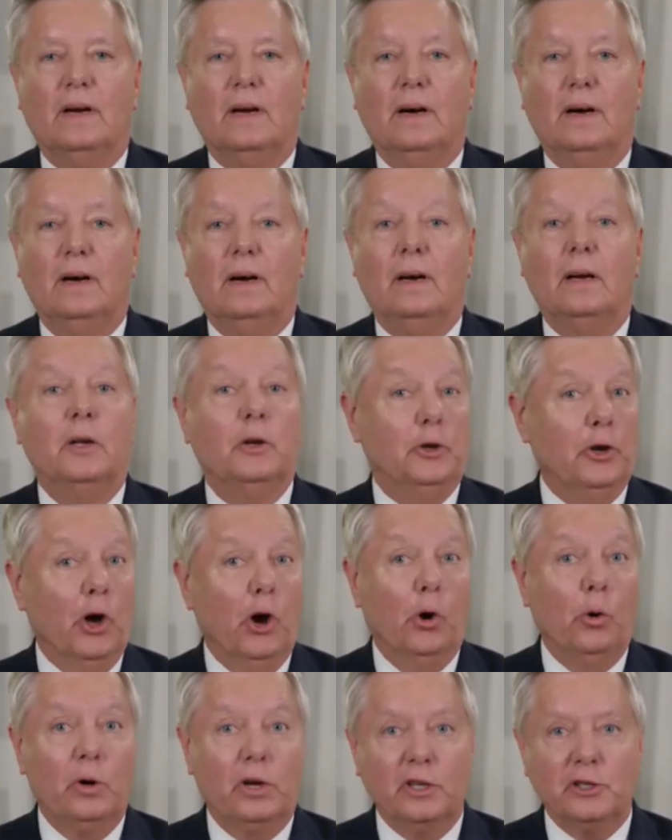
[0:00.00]

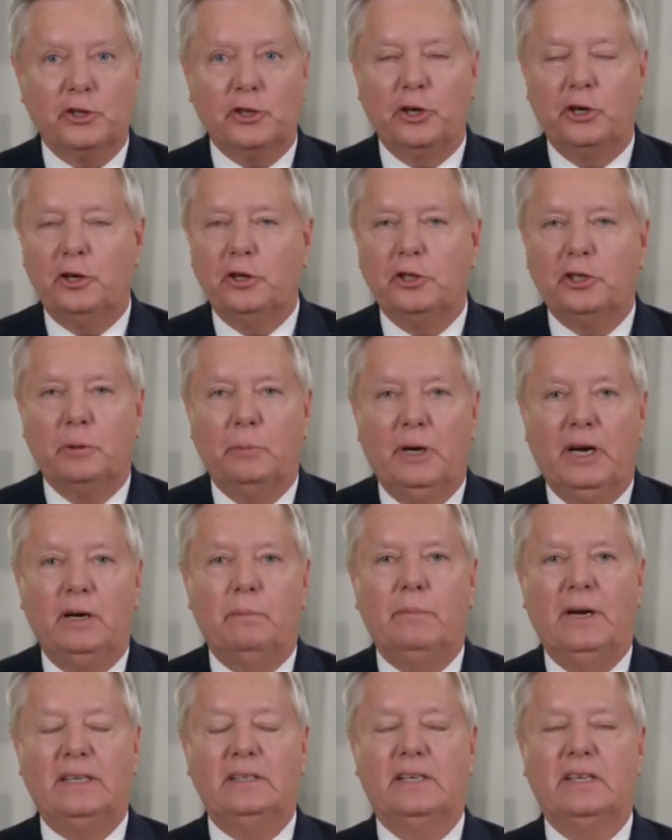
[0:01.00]
No concerns
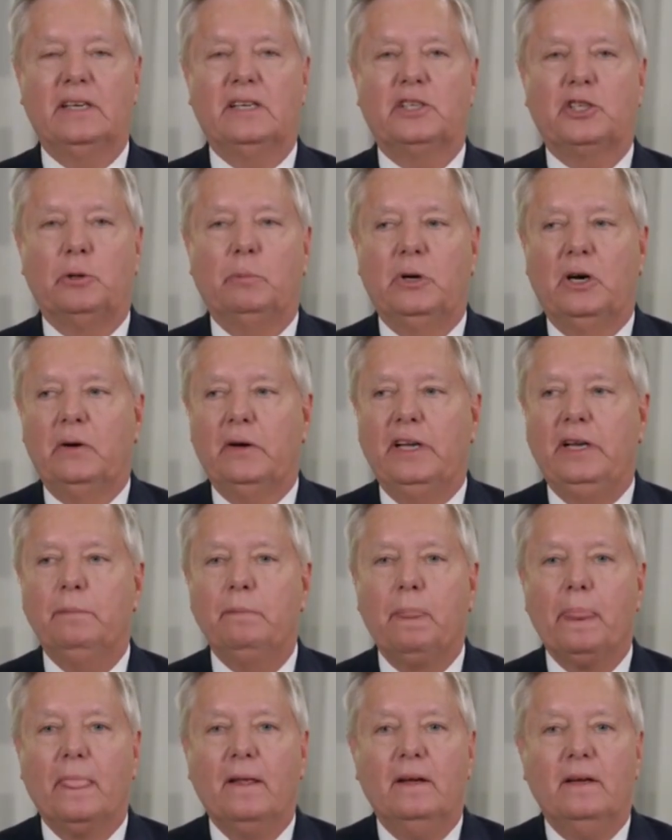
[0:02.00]
about my testimony.
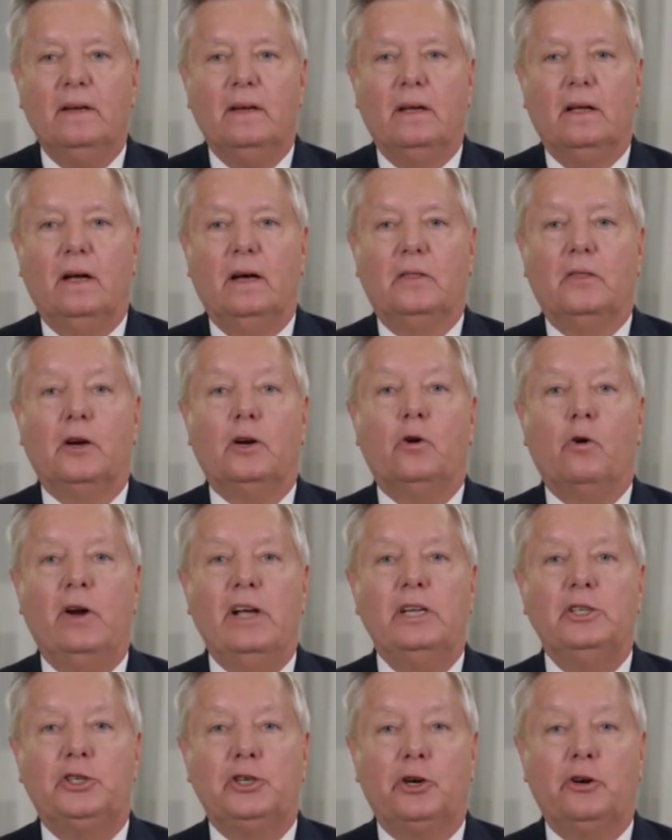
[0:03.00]
The
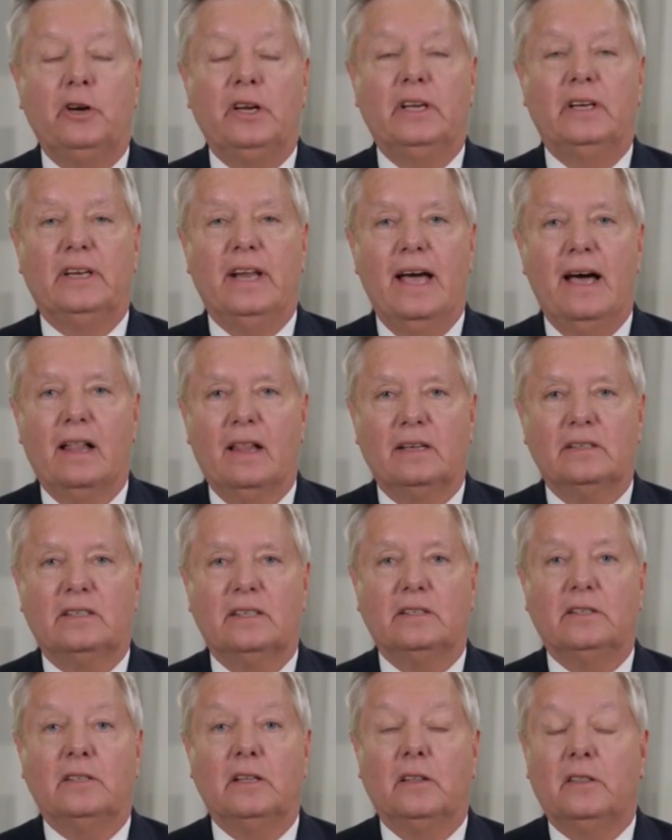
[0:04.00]
grand jury
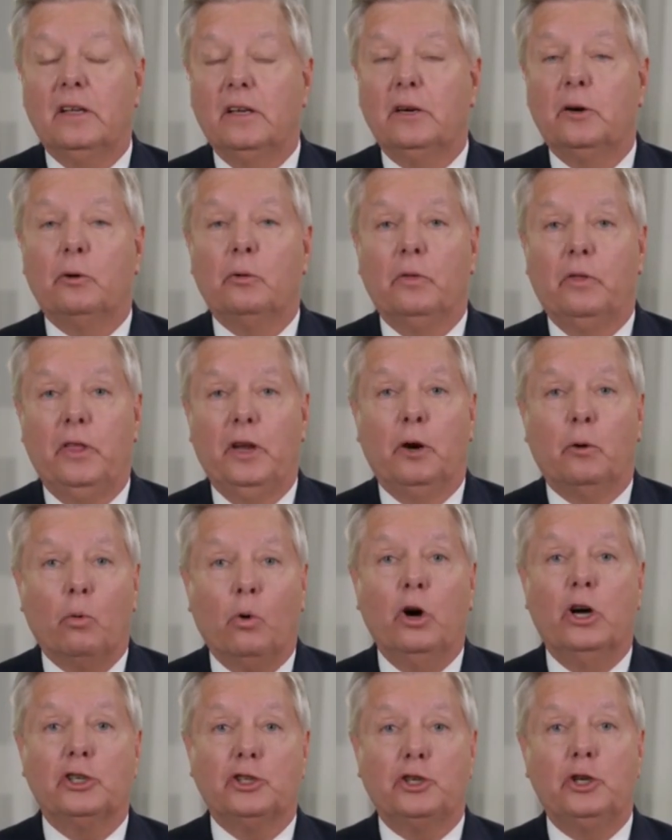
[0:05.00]
analysis that there
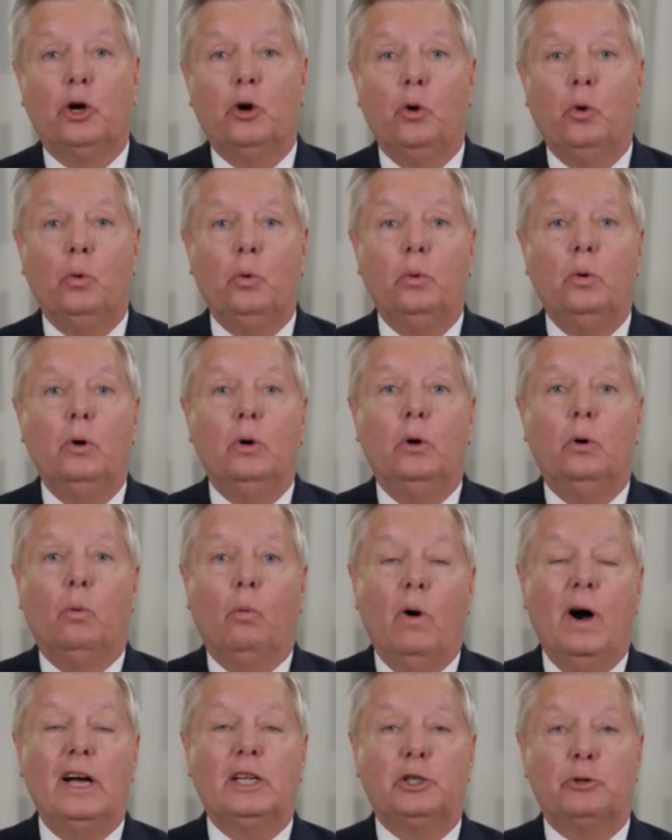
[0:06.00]
was no
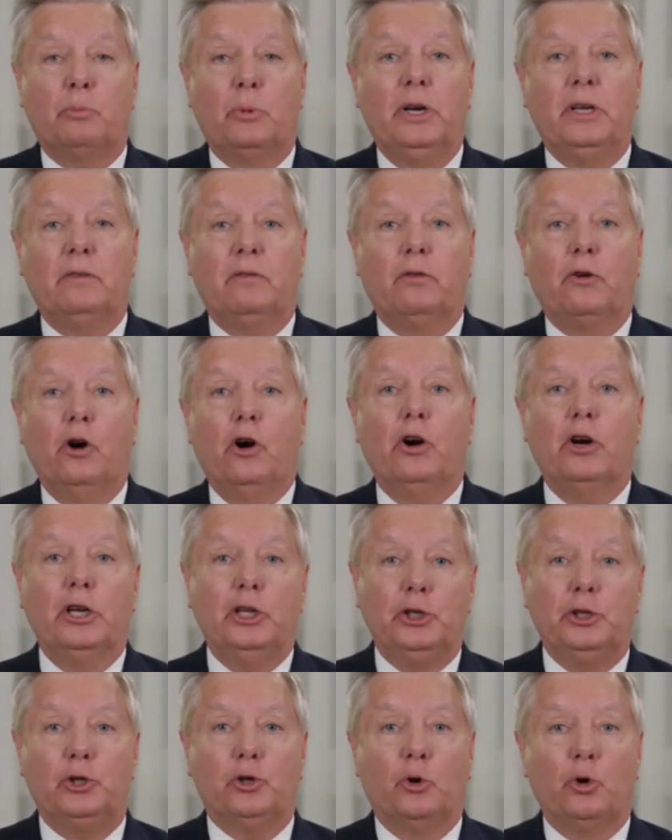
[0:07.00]
widespread fraud
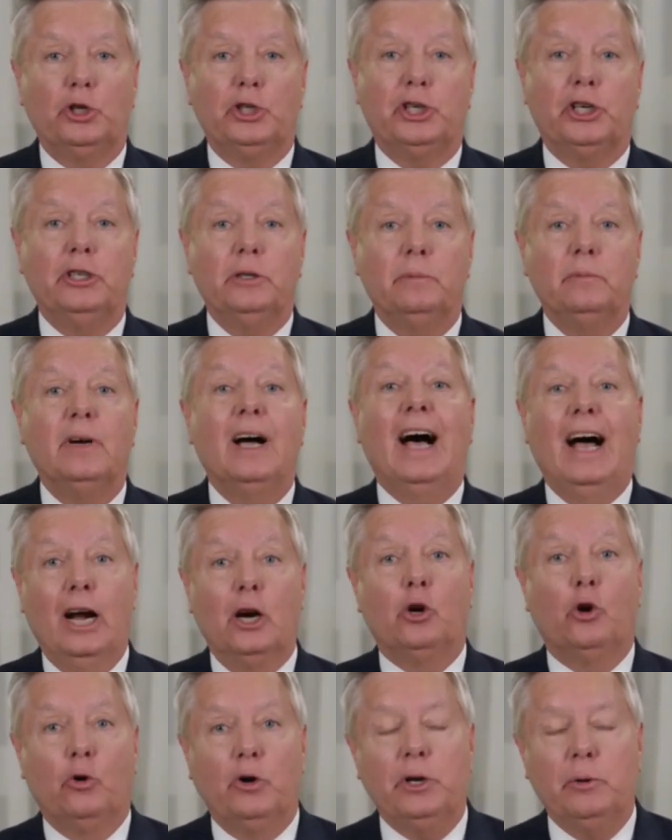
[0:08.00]
in Georgia. I
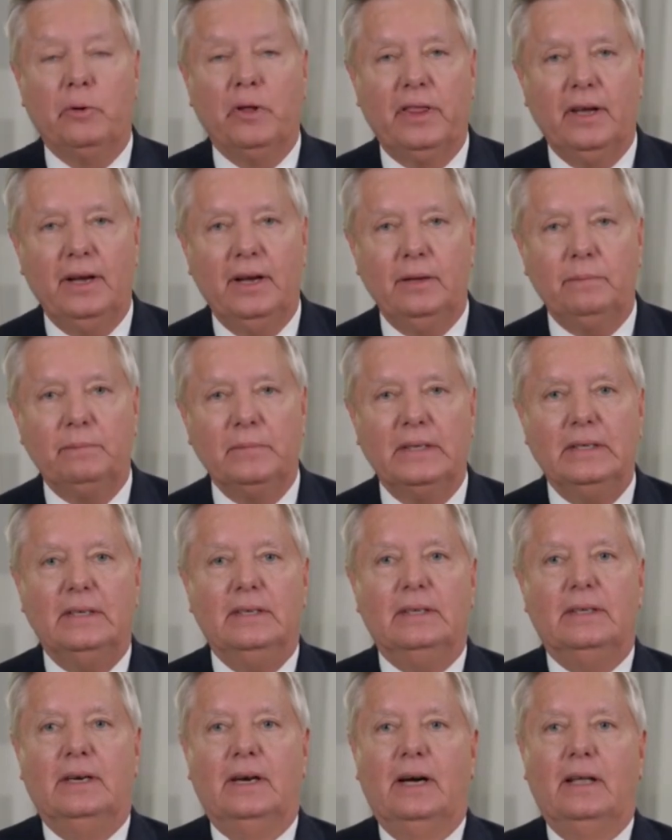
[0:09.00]
agree with that.
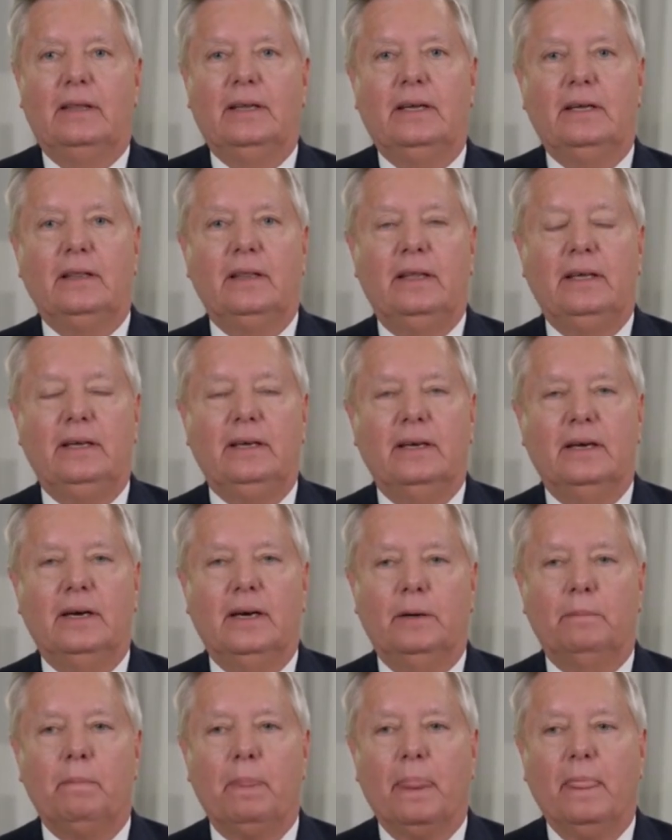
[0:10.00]
I think
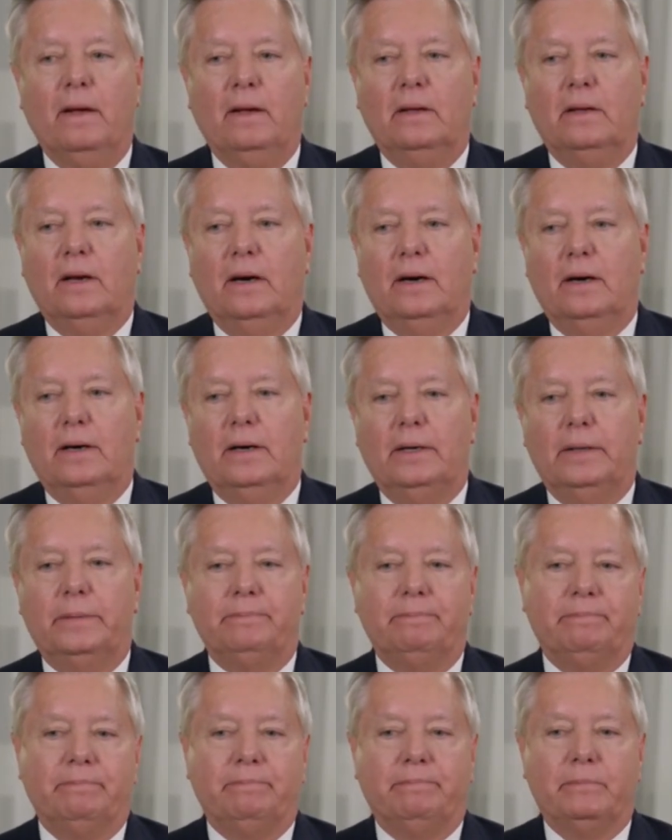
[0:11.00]
the
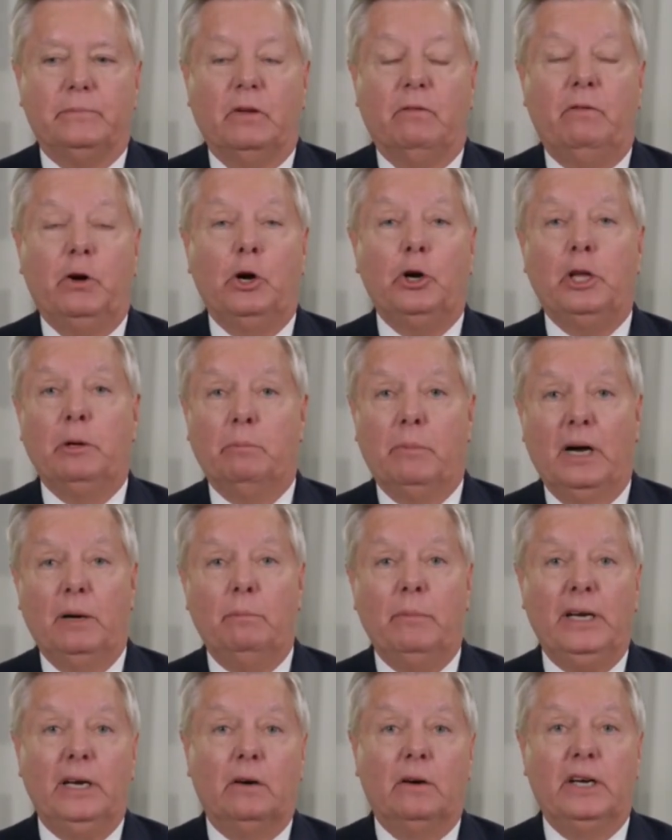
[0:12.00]
voting by
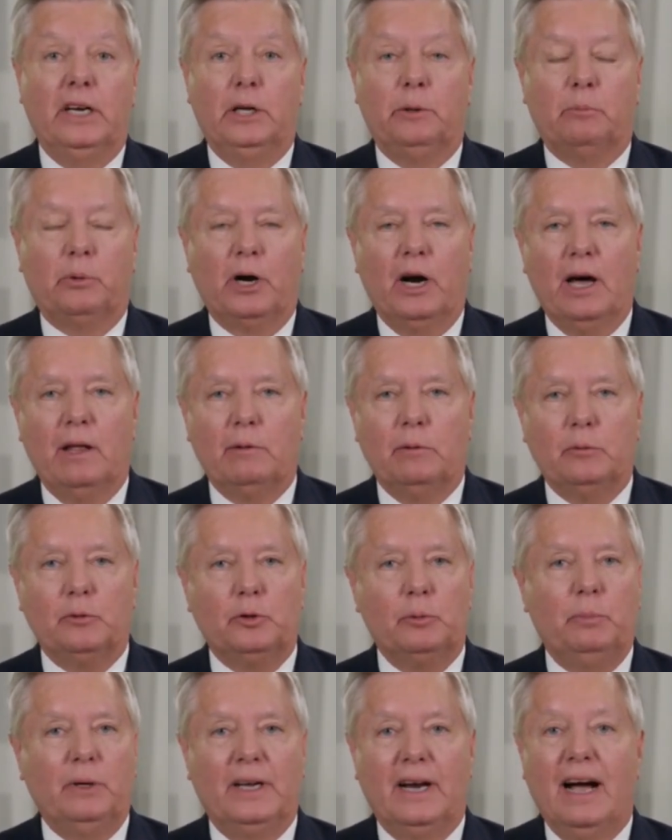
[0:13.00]
mail had
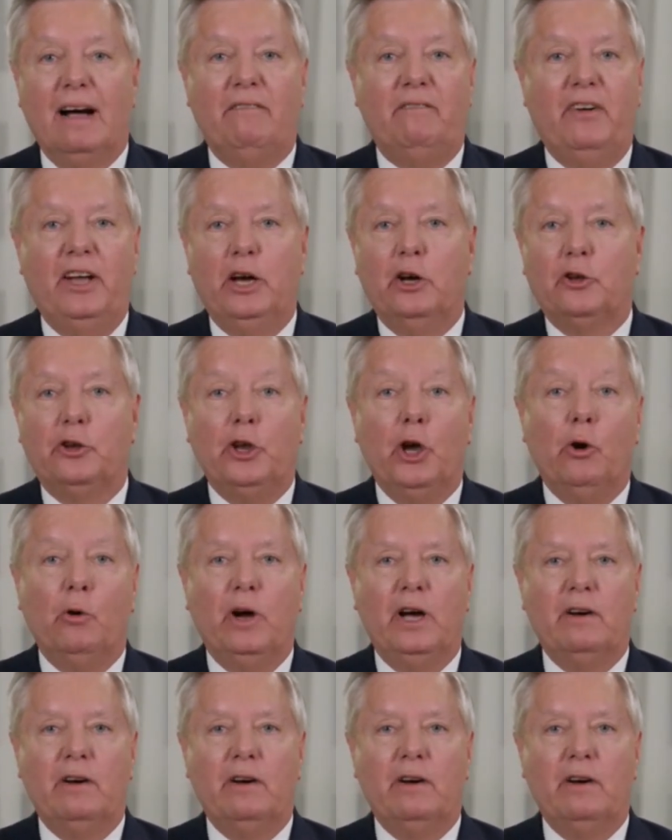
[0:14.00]
problems, but I found no